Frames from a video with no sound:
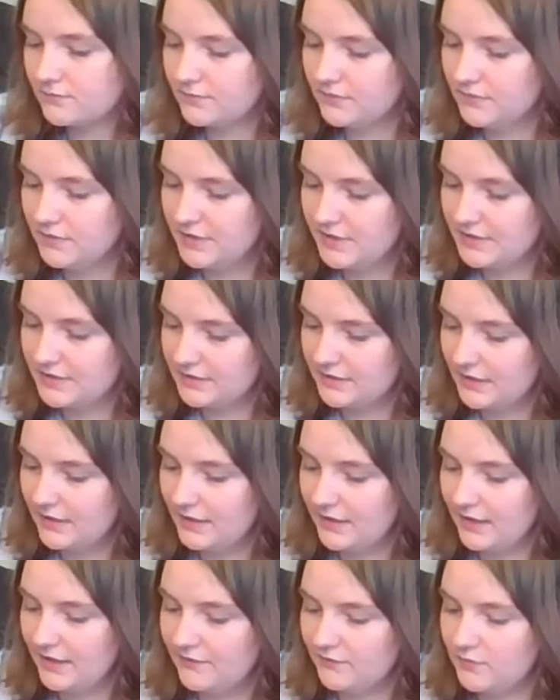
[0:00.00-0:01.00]
Does
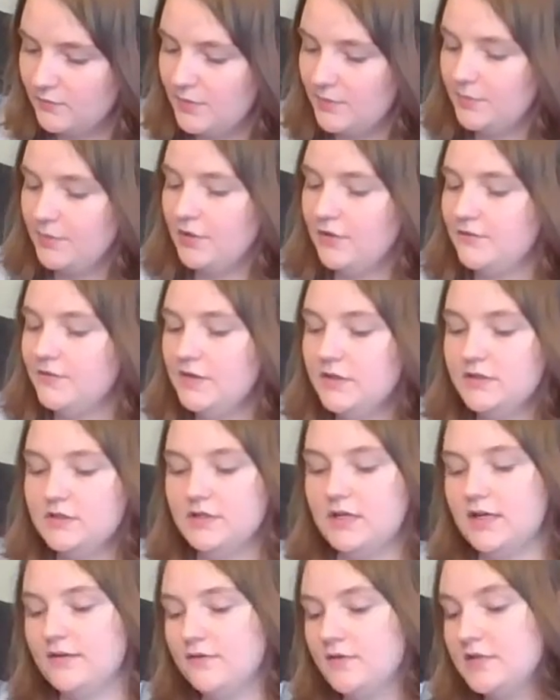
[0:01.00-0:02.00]
not have to be perfect,
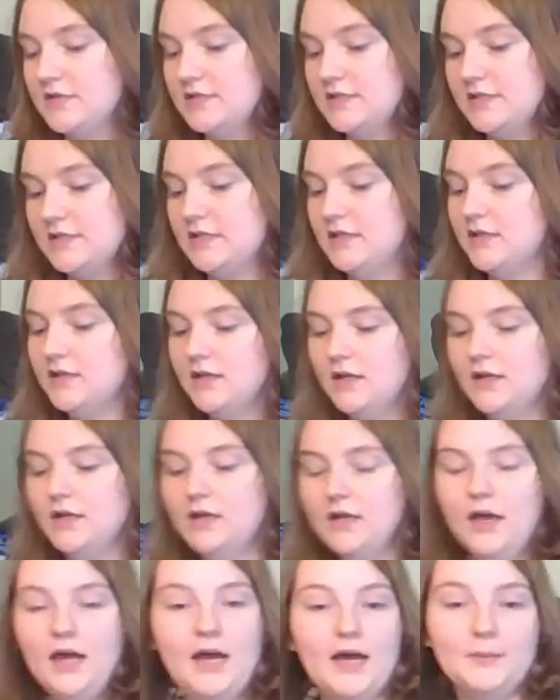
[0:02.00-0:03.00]
obviously.
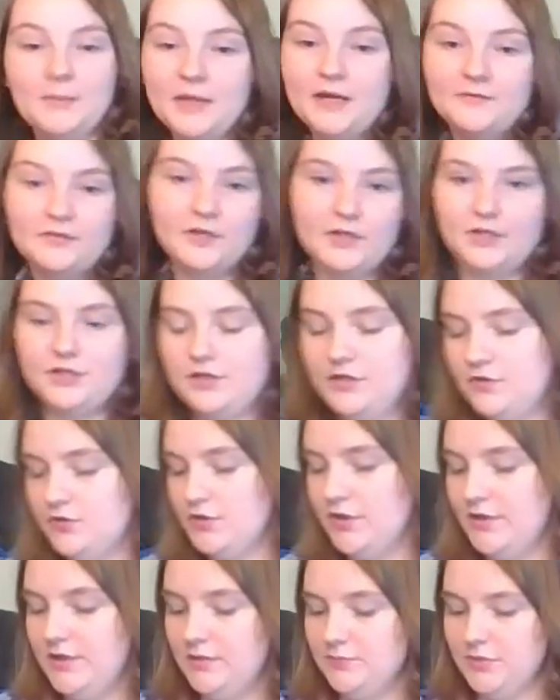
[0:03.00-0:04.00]
I'm not very good at
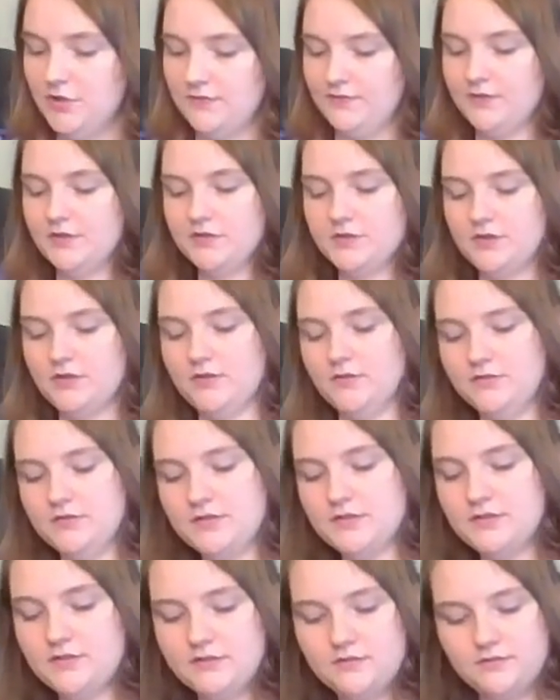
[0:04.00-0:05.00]
drawing perfect
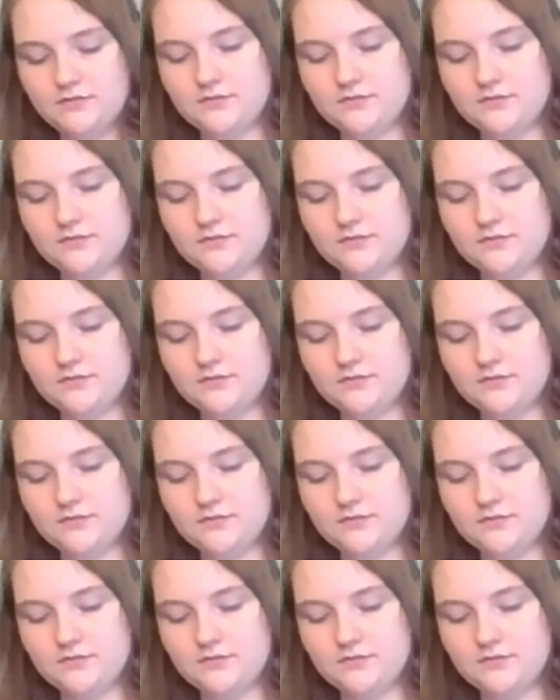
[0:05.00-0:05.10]
circles.